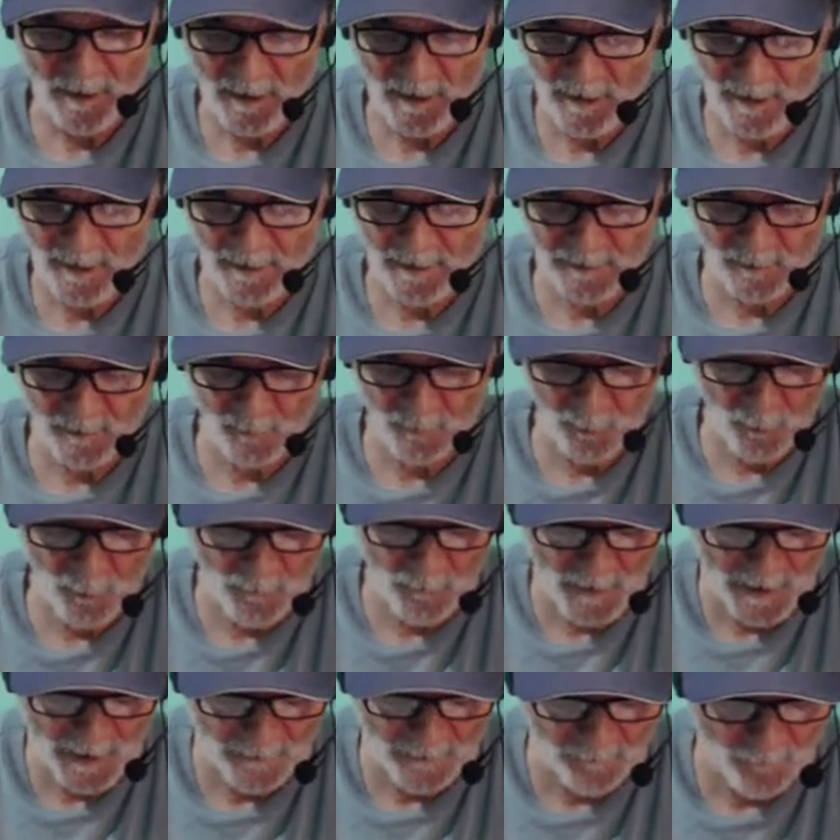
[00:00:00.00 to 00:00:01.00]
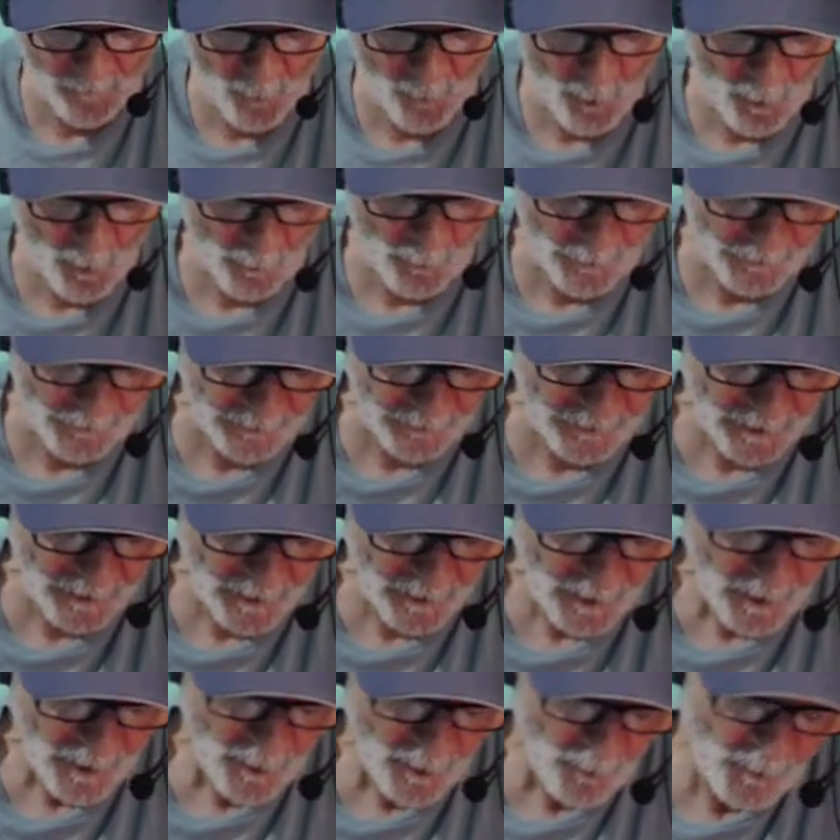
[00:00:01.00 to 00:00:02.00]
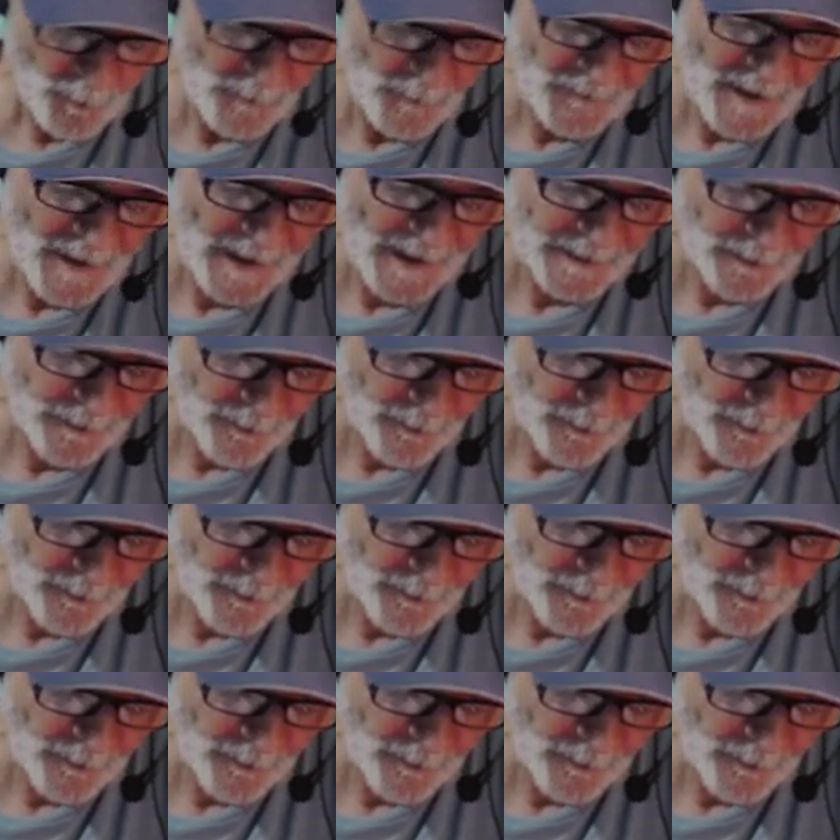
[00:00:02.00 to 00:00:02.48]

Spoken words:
and to move on forward. We've got a